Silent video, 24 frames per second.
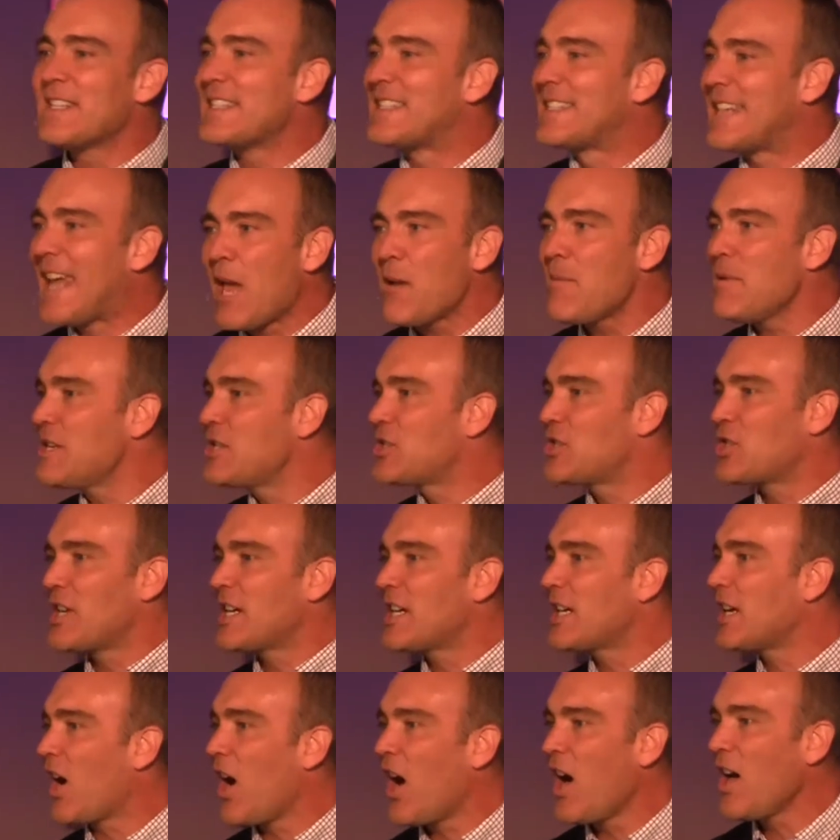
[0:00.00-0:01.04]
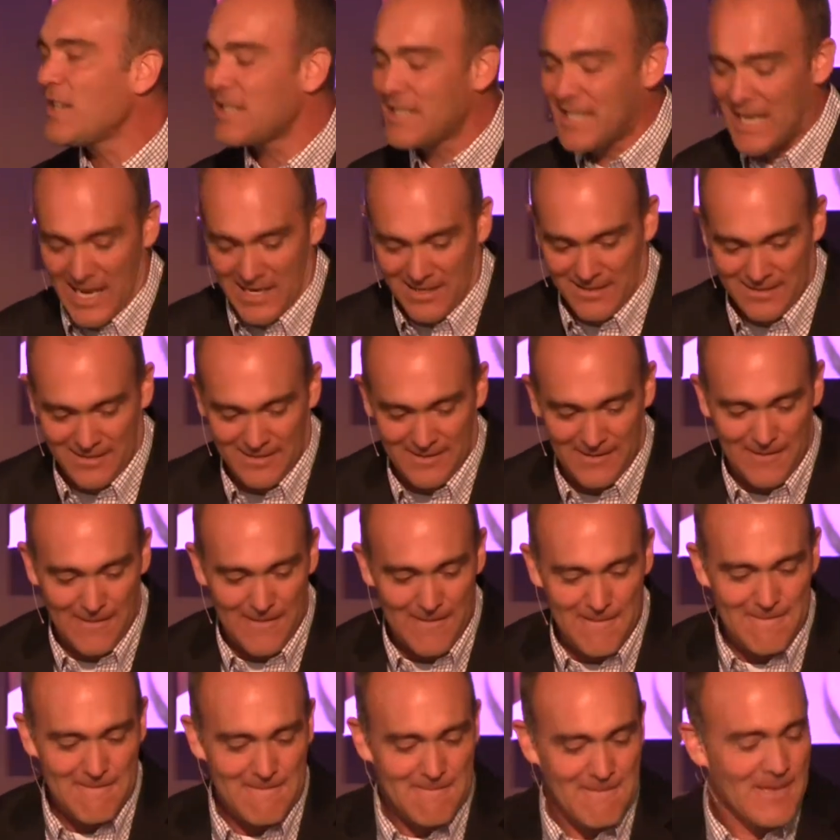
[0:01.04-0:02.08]
damaging content.
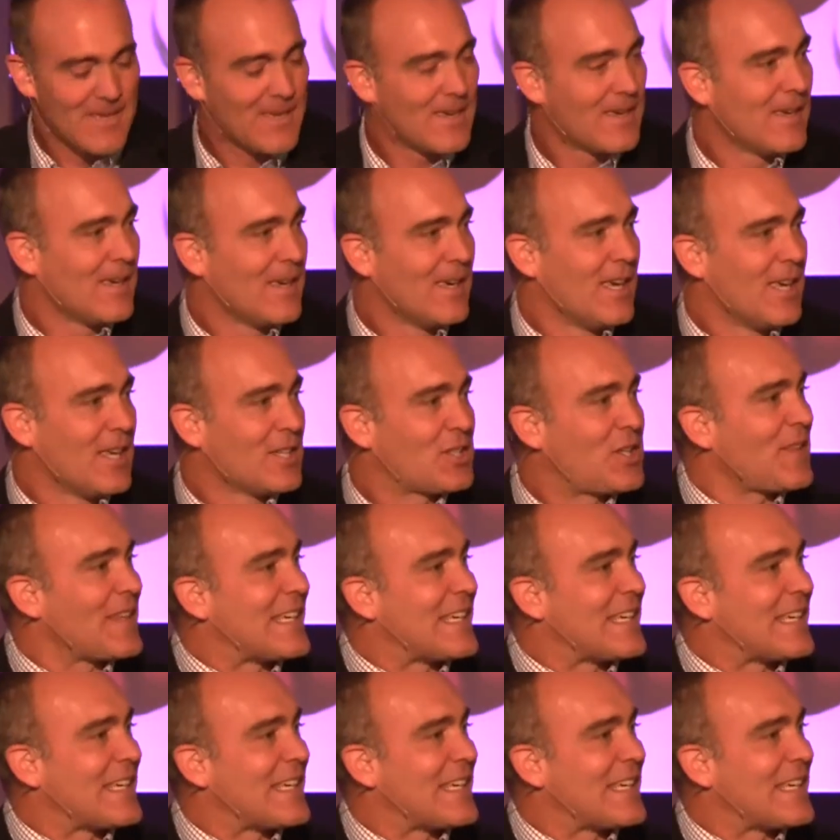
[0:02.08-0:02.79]
You see, the